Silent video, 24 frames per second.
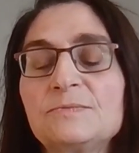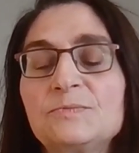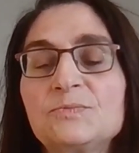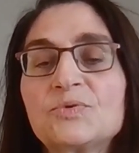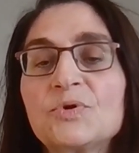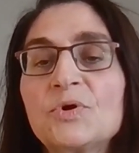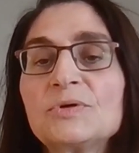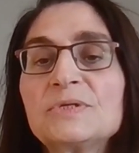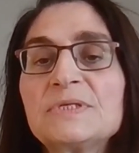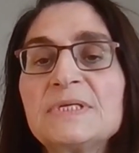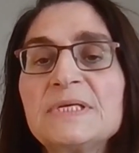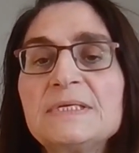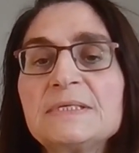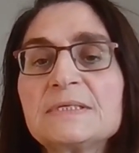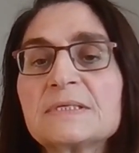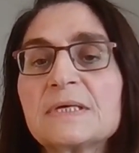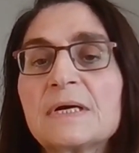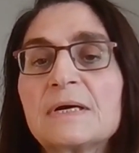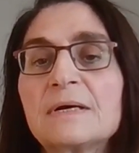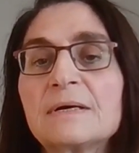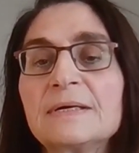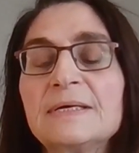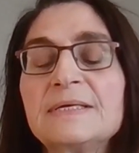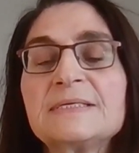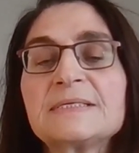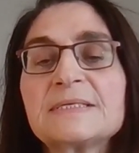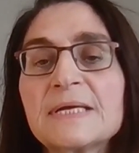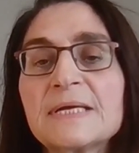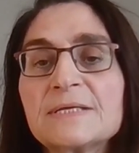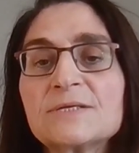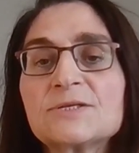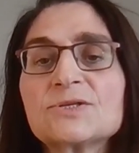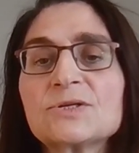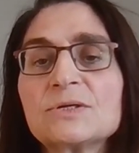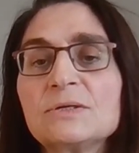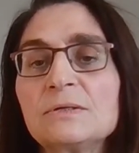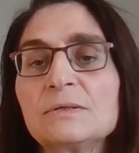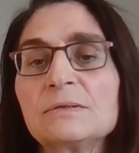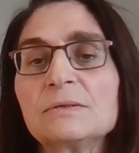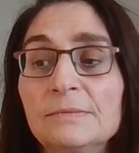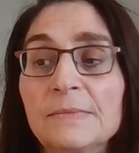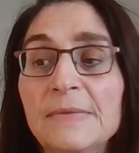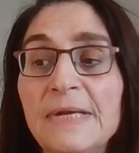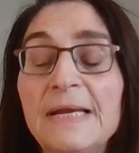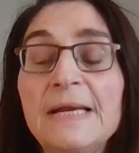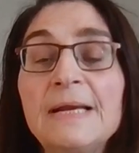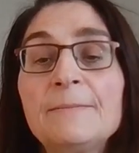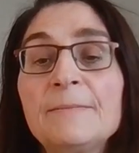Proteins are essential
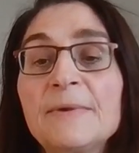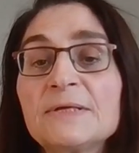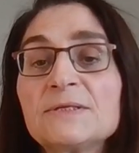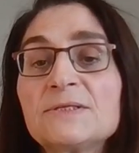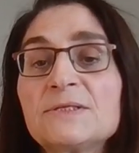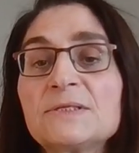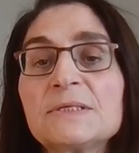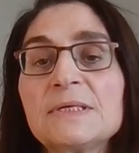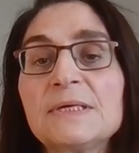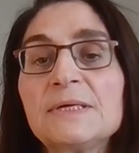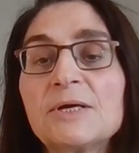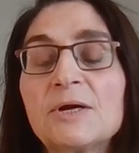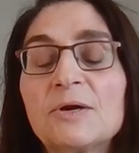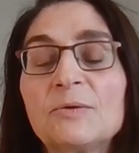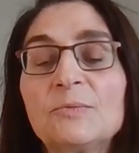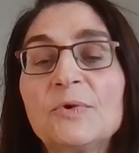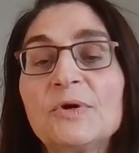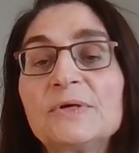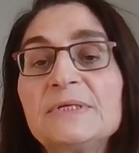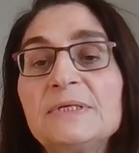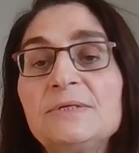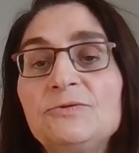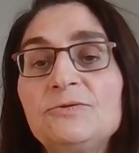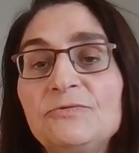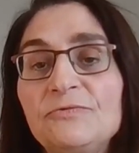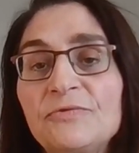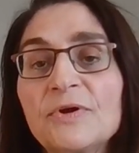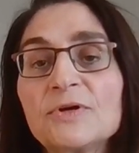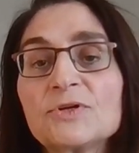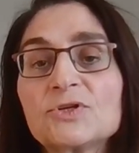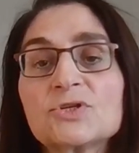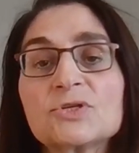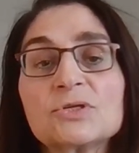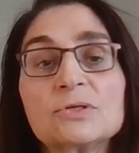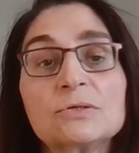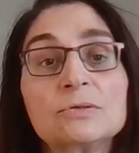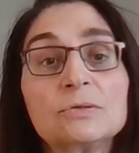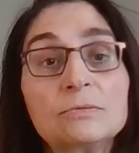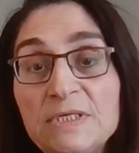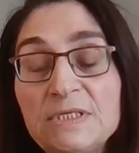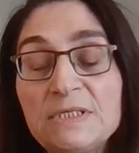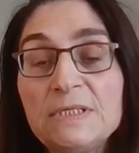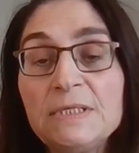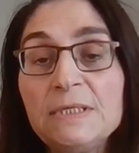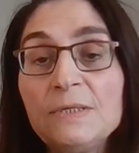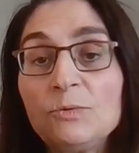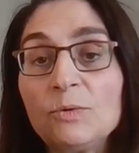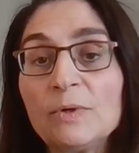elements in our body to function.
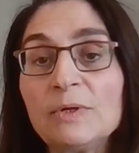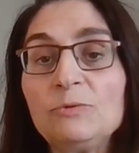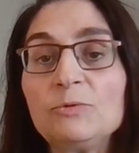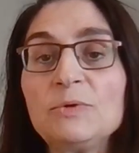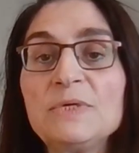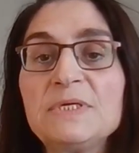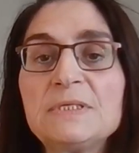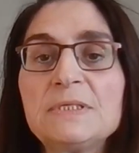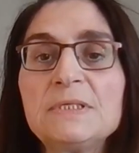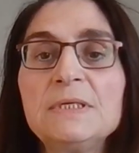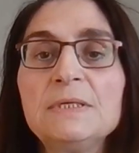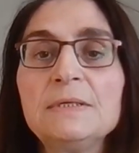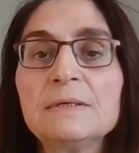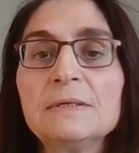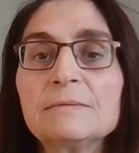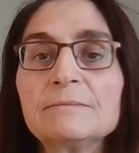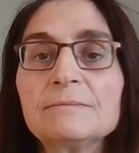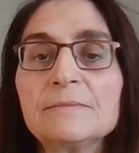When we see